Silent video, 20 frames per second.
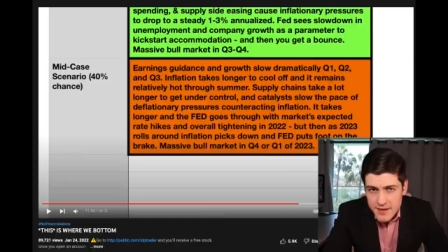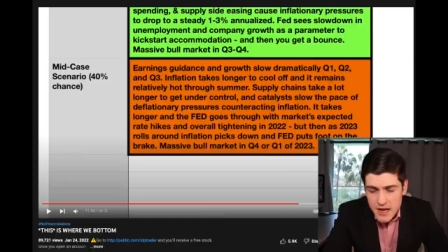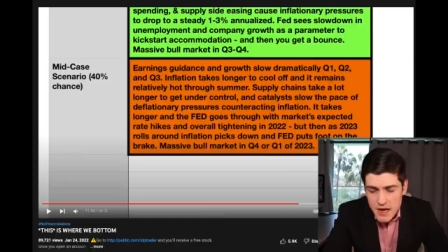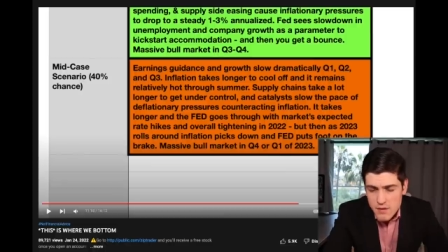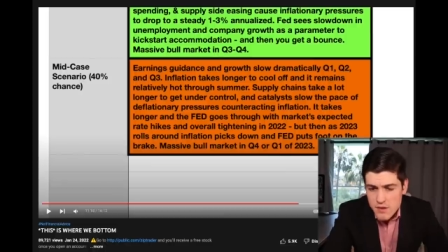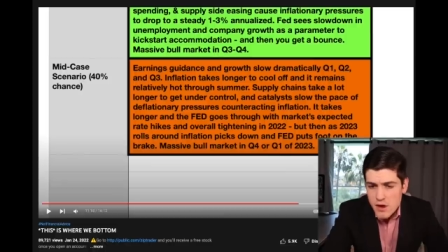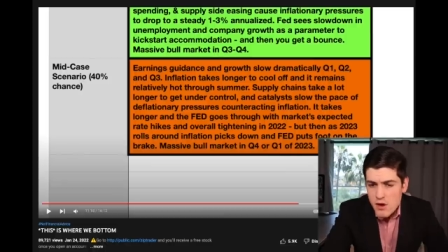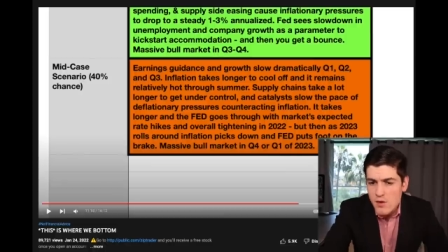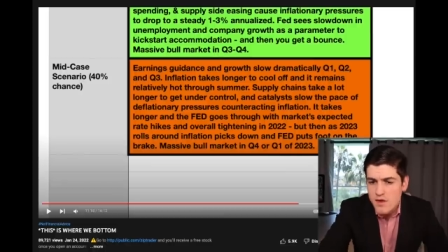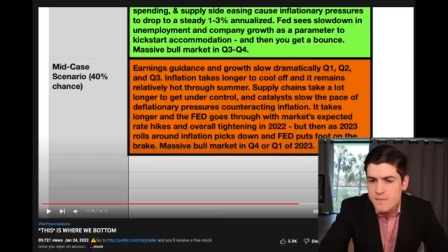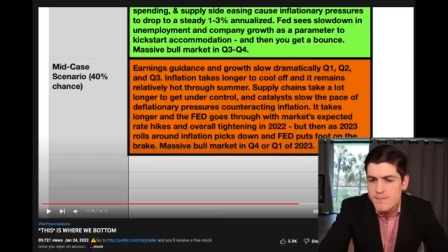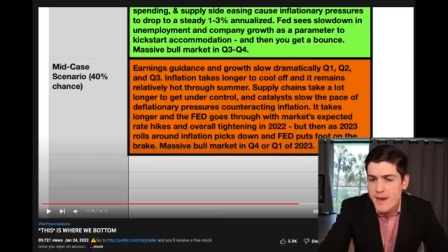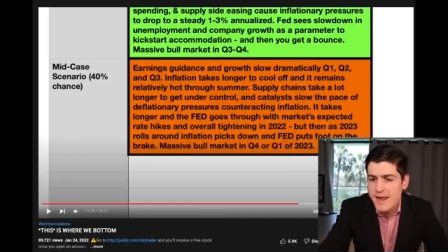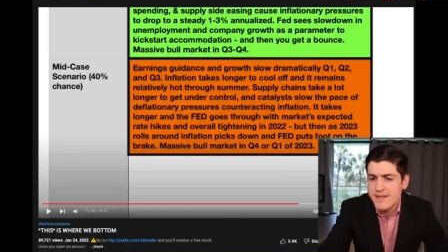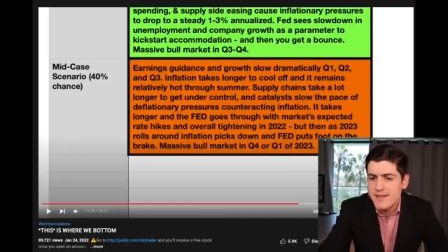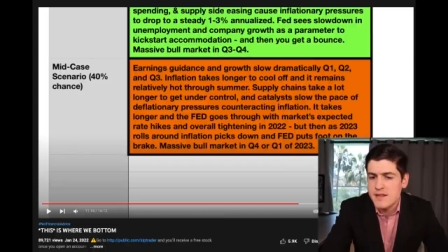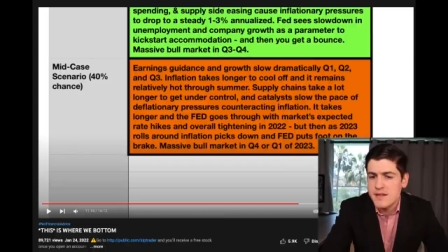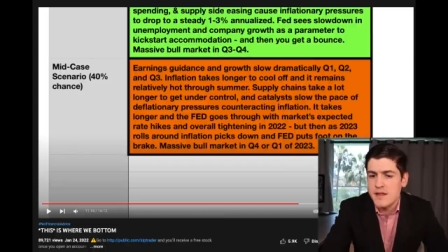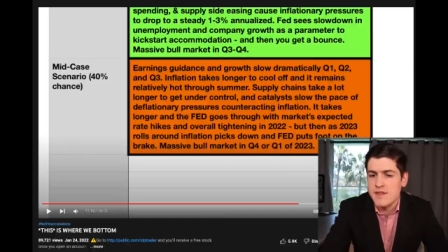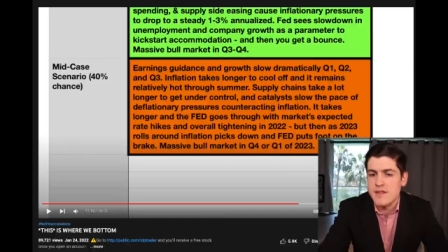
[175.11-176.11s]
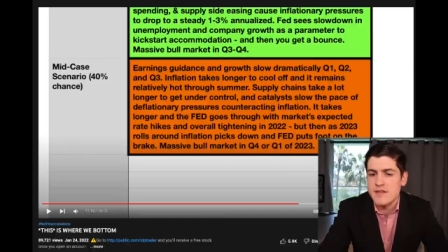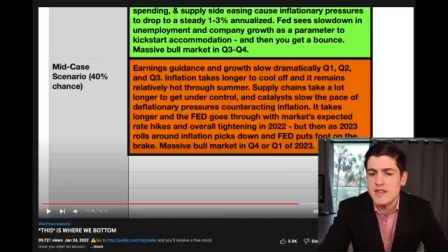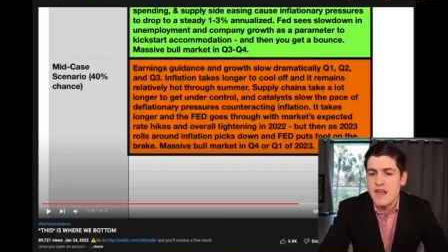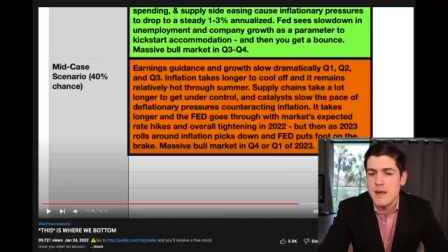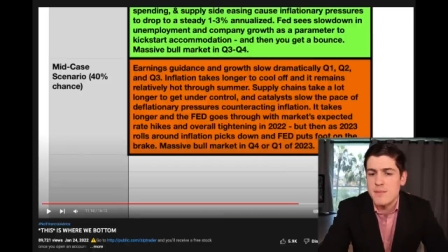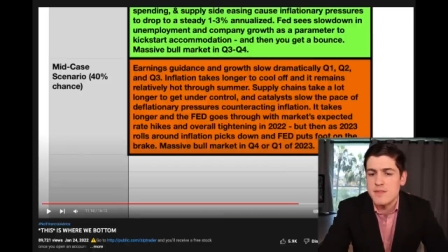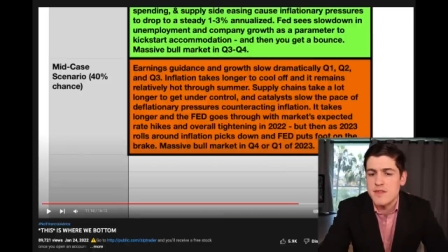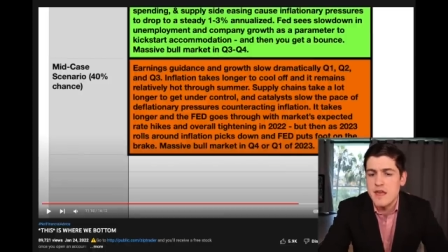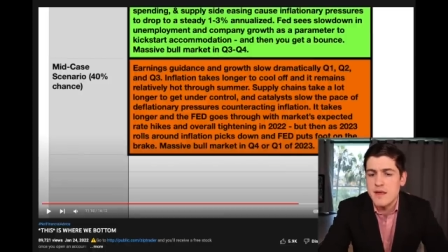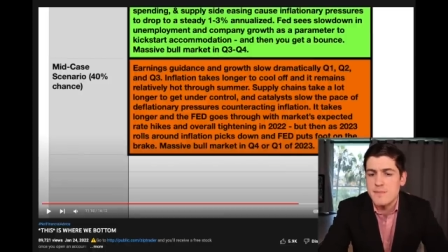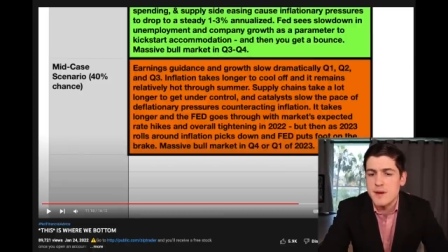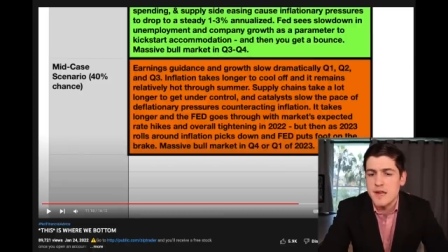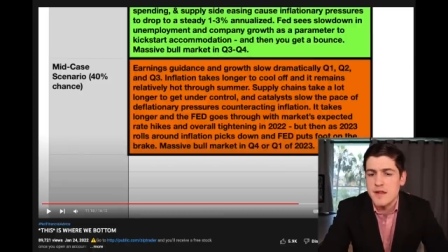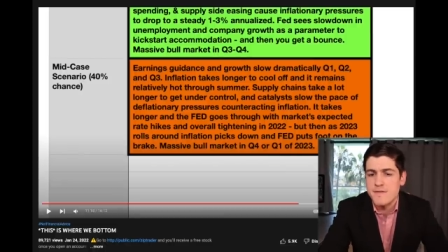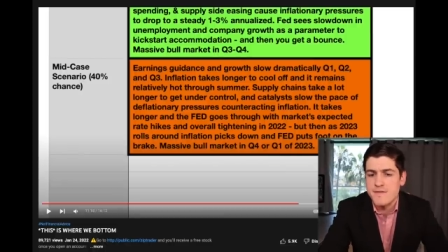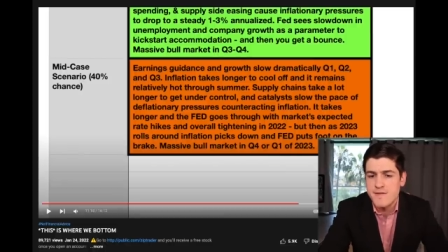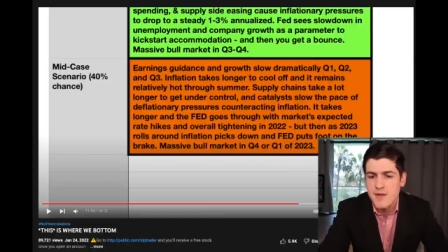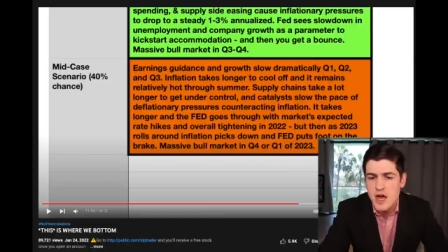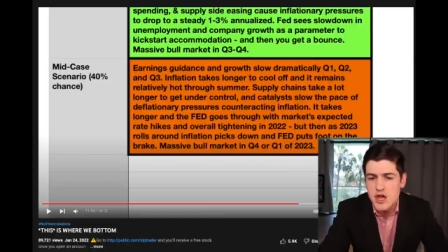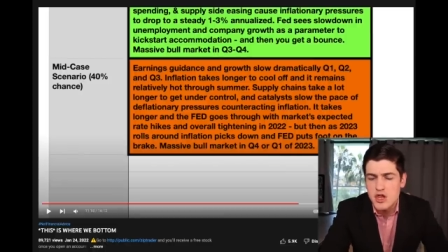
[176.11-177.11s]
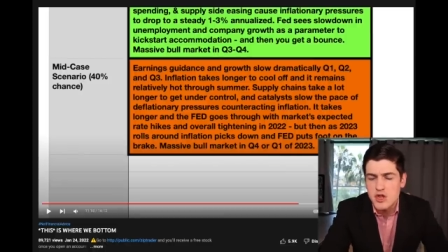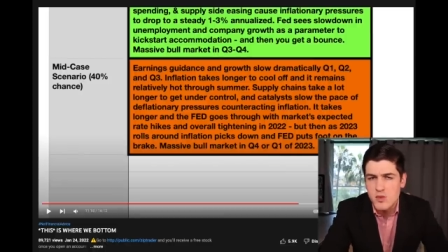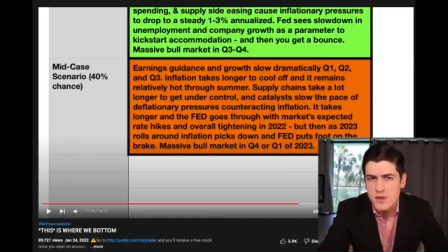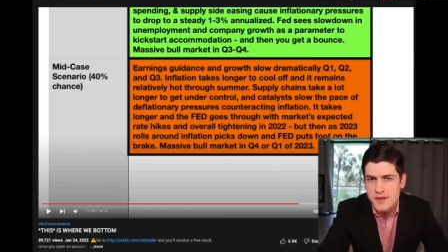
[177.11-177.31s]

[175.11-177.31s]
scenario was basically the same thing, but inflation